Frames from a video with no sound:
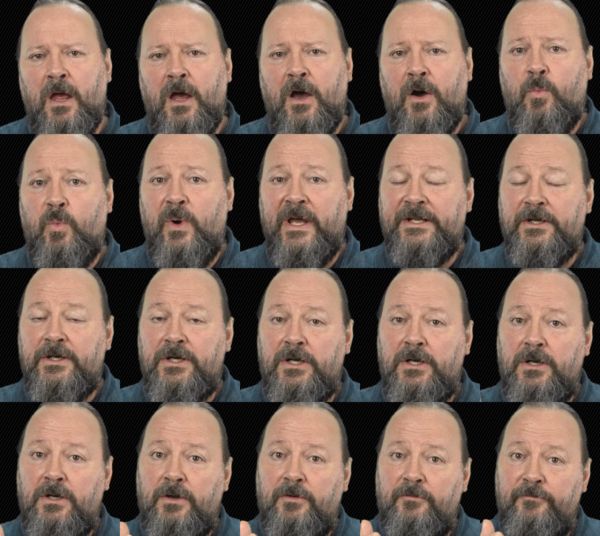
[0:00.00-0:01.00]

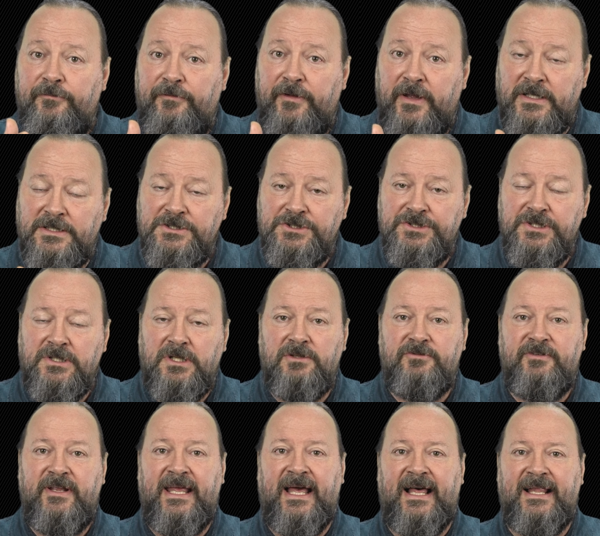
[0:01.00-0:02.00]
Whether virtual
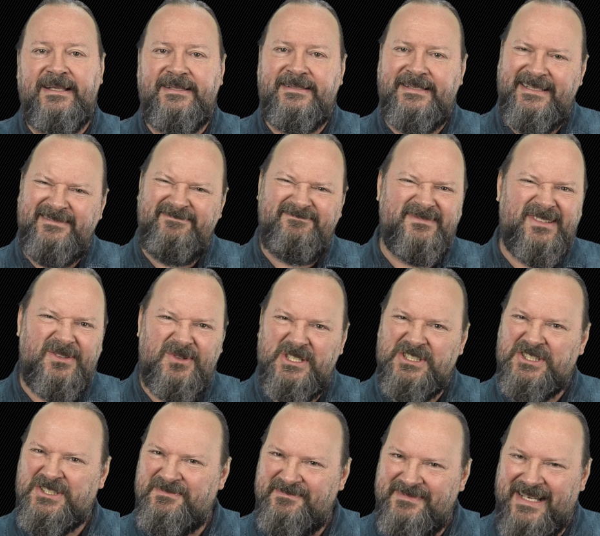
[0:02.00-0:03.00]
reality,
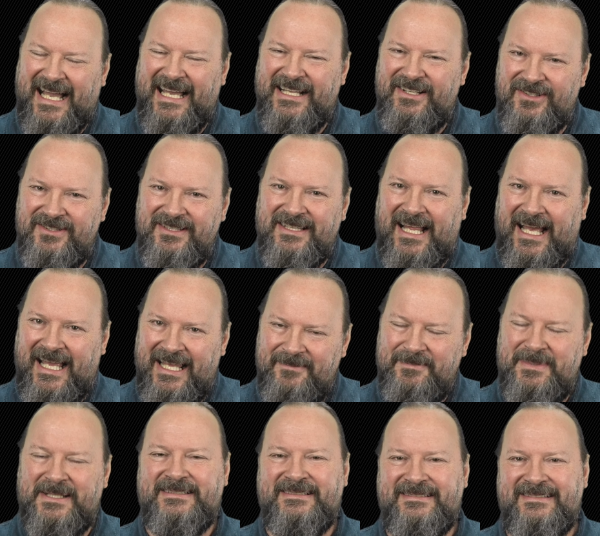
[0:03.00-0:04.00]
which I don't like,
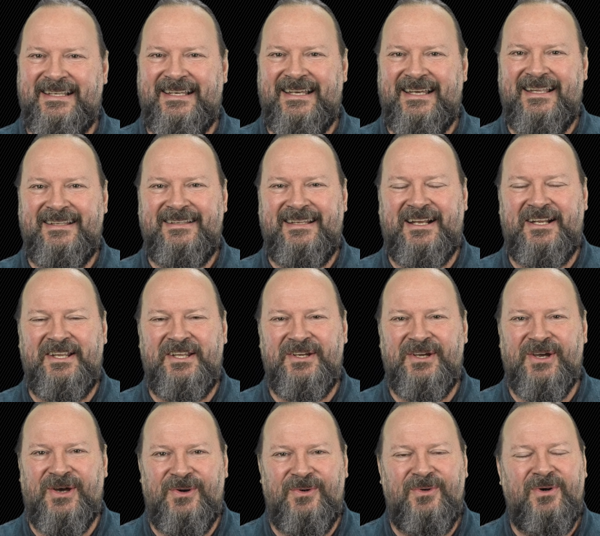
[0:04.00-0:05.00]
but there you
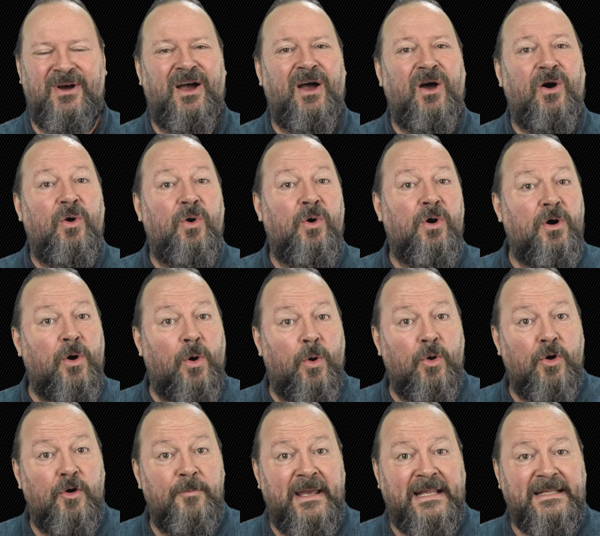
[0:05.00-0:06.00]
go, or
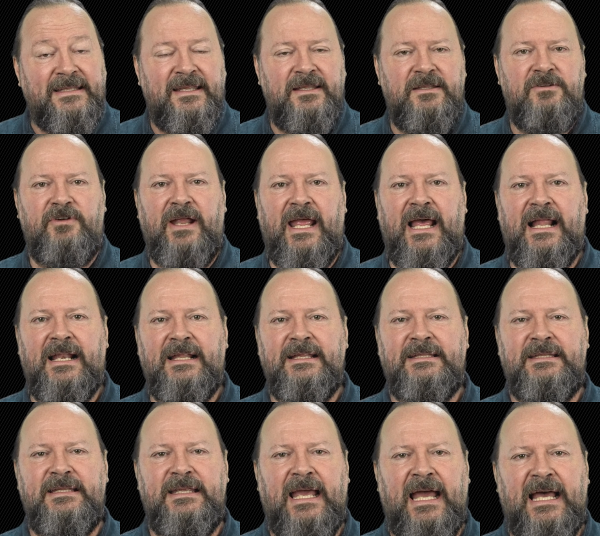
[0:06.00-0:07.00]
augmented
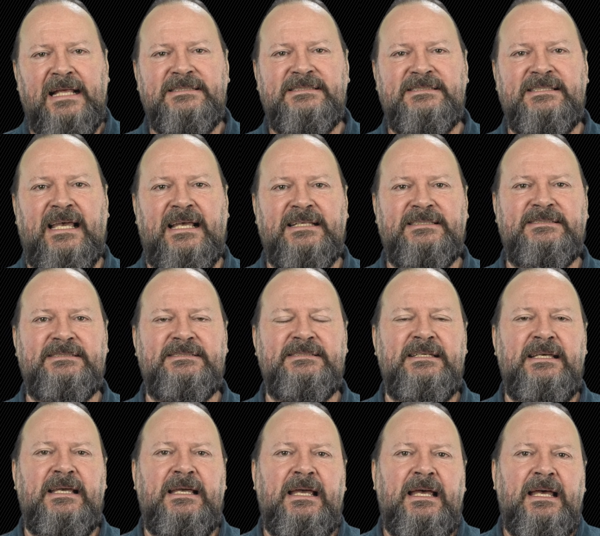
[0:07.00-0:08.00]
reality headsets,
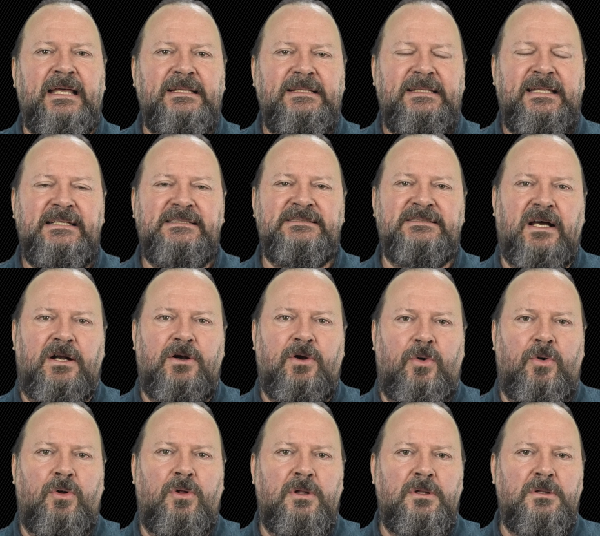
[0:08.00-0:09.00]
these are
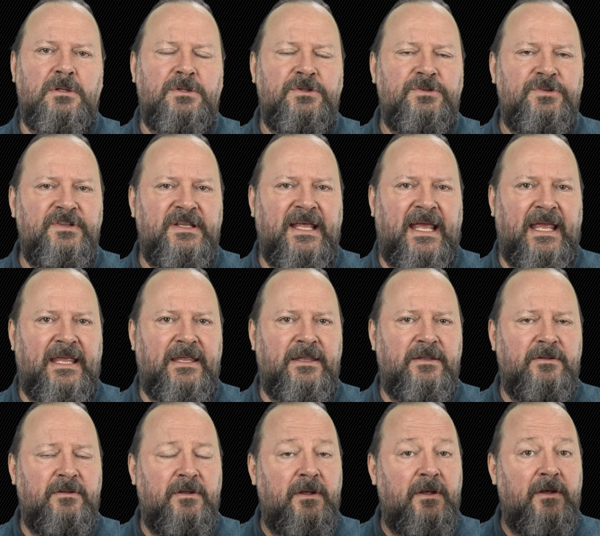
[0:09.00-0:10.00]
all
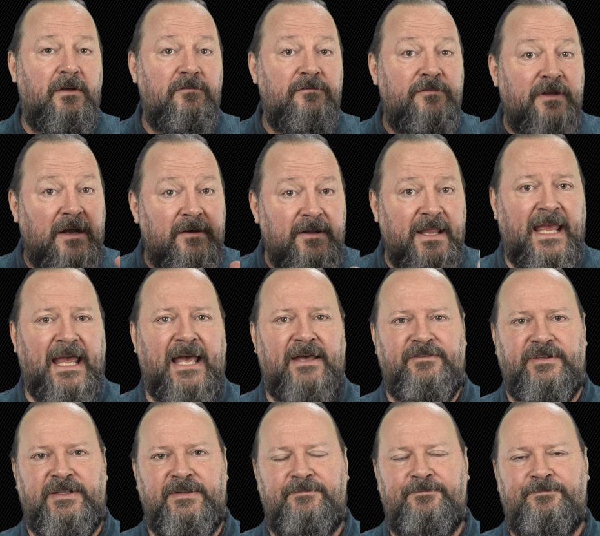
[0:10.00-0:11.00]
today very
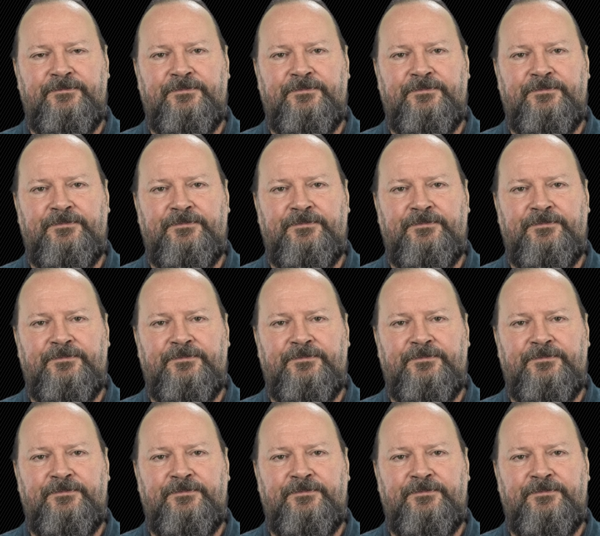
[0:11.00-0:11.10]
heavy.